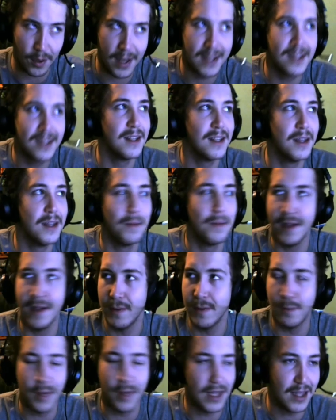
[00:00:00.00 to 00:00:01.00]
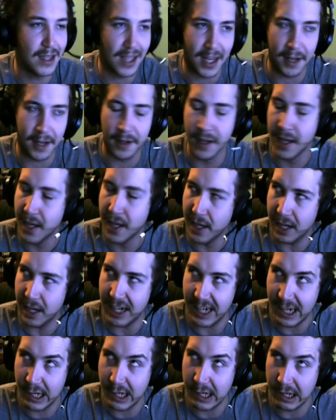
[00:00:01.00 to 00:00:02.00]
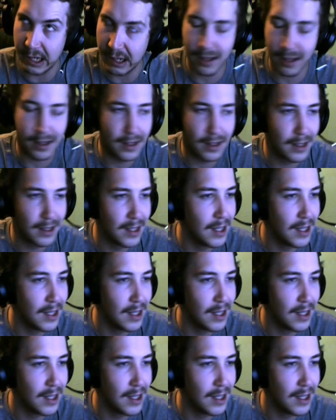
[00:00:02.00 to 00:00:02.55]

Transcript: is it in the PvP thing? Ah!